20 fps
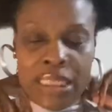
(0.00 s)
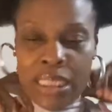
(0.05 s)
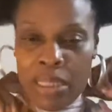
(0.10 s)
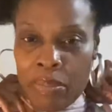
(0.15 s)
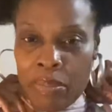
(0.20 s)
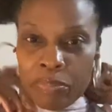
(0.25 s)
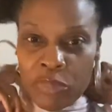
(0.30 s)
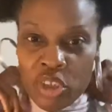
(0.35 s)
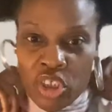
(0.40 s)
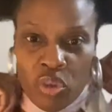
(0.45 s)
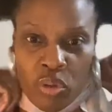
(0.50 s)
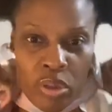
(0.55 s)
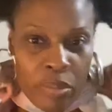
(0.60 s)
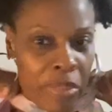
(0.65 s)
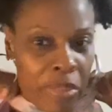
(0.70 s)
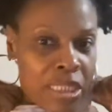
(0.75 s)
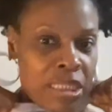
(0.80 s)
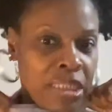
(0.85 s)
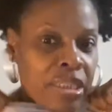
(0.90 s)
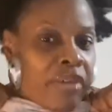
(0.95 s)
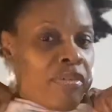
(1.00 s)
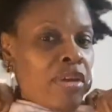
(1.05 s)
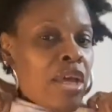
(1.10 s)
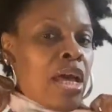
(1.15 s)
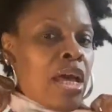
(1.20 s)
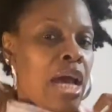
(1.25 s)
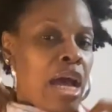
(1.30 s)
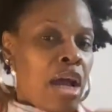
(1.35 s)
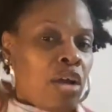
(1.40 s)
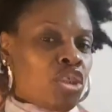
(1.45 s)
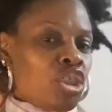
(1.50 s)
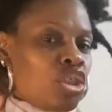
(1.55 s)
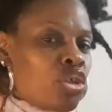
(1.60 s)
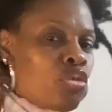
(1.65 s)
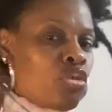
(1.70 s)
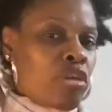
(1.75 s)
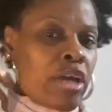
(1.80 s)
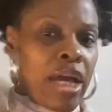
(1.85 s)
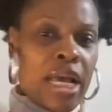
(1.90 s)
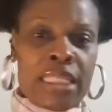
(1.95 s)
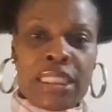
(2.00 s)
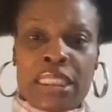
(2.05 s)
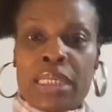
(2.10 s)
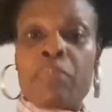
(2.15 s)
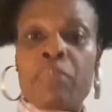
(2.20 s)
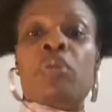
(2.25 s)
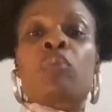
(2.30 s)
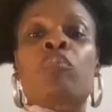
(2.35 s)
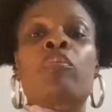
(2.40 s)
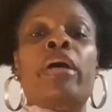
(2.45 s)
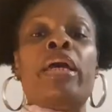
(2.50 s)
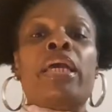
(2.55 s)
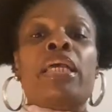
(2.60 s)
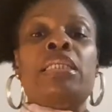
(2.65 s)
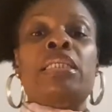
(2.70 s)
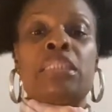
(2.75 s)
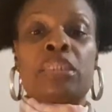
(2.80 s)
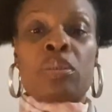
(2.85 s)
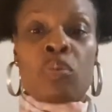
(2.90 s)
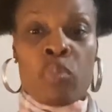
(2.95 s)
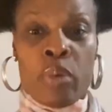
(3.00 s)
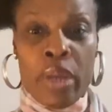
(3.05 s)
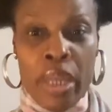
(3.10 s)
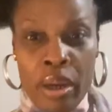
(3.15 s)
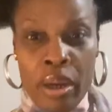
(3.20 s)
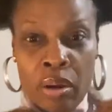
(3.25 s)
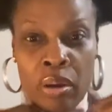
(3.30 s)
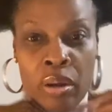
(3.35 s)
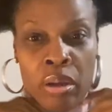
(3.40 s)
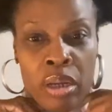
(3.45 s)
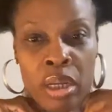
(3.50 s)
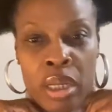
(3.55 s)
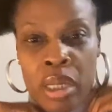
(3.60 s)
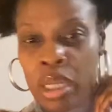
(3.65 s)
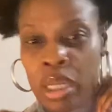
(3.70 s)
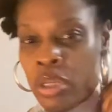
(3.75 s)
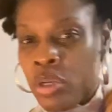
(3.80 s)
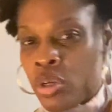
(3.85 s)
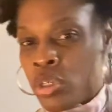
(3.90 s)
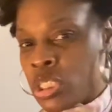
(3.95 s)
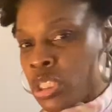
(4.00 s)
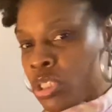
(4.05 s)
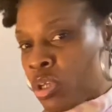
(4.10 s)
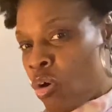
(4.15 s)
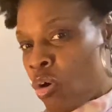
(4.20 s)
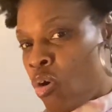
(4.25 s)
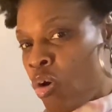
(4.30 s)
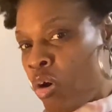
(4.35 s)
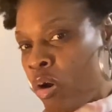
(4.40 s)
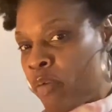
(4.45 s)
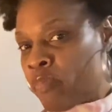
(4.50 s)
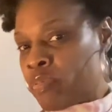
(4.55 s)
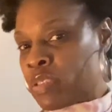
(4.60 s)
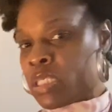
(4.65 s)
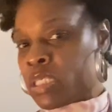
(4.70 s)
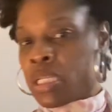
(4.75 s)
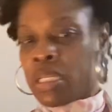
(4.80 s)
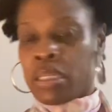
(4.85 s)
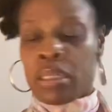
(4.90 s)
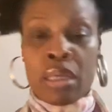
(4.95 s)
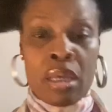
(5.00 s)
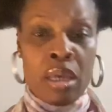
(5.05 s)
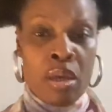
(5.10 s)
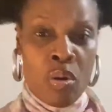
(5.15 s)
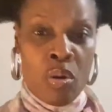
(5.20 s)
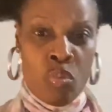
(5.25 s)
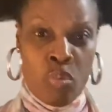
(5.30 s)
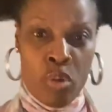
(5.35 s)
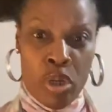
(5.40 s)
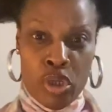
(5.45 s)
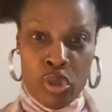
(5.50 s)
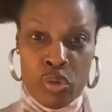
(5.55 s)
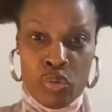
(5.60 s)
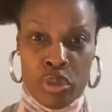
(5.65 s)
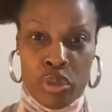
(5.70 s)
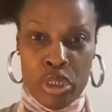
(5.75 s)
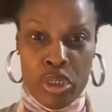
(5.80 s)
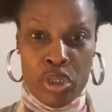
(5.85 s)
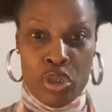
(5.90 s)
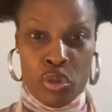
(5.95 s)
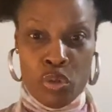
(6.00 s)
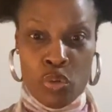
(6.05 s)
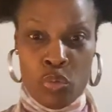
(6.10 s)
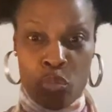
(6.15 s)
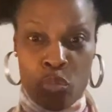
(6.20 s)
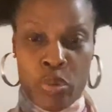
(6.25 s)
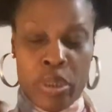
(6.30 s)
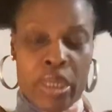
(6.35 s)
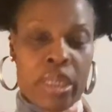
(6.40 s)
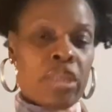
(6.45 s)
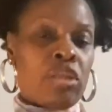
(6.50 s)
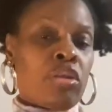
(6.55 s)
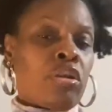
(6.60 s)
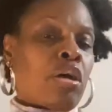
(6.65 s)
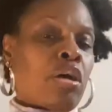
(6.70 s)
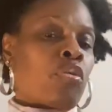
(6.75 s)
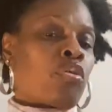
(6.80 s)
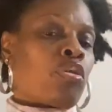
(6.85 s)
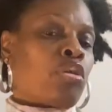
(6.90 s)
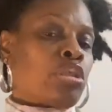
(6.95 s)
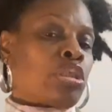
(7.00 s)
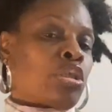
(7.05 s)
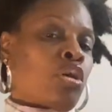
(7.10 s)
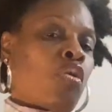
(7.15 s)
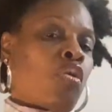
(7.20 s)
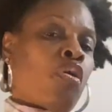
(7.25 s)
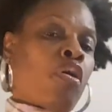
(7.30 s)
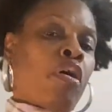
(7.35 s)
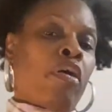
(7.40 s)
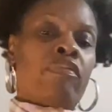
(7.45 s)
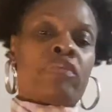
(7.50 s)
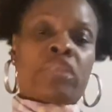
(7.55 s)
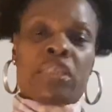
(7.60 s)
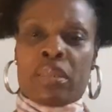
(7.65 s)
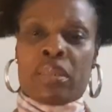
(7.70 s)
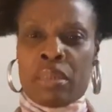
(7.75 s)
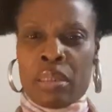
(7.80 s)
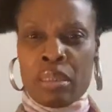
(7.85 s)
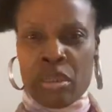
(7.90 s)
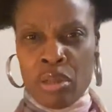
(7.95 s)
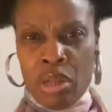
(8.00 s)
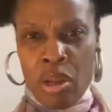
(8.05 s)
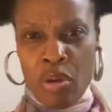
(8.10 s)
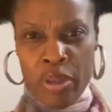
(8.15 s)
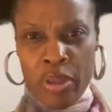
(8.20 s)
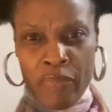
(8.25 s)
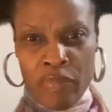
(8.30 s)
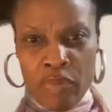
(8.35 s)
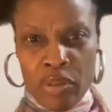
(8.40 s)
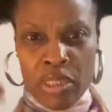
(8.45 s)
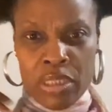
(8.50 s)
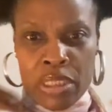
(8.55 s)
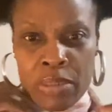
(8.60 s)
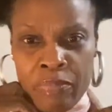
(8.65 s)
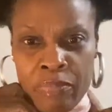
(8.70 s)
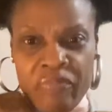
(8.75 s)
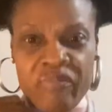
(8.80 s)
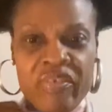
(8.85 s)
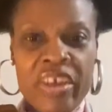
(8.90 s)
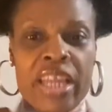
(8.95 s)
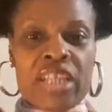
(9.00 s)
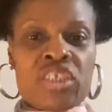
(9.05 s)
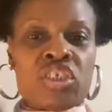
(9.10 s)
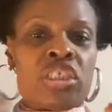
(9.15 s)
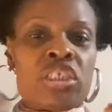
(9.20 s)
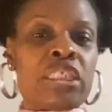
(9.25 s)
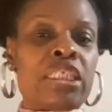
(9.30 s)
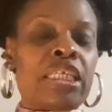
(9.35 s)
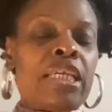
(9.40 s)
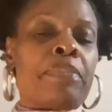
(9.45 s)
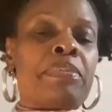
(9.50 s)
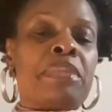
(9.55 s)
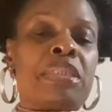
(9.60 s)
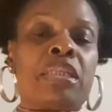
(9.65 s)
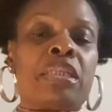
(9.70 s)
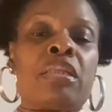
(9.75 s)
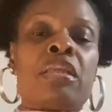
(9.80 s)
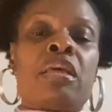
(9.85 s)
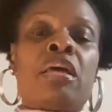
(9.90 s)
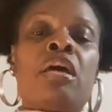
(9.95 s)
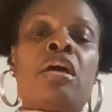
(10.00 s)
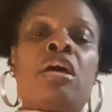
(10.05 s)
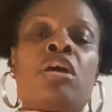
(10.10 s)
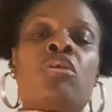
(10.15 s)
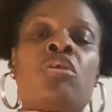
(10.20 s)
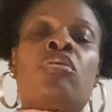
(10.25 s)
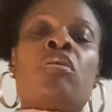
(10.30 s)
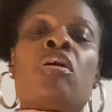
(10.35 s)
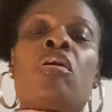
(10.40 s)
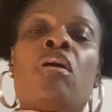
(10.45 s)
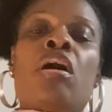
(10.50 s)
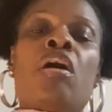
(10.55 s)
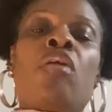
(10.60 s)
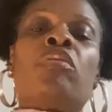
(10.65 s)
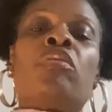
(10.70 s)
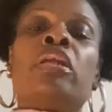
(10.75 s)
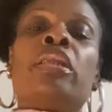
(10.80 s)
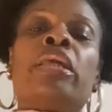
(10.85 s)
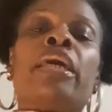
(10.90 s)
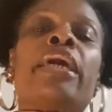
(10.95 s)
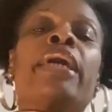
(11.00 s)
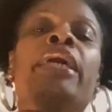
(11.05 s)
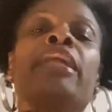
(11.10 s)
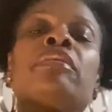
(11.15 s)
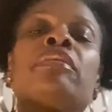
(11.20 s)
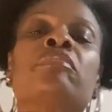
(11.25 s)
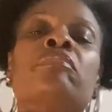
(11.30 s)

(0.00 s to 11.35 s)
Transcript: some, I'm choking myself. I'll show you guys some of the ways to wear your scarves and what you can do with, you know, your scarves and, you know, give you a little some fashion tips and you know, all of that.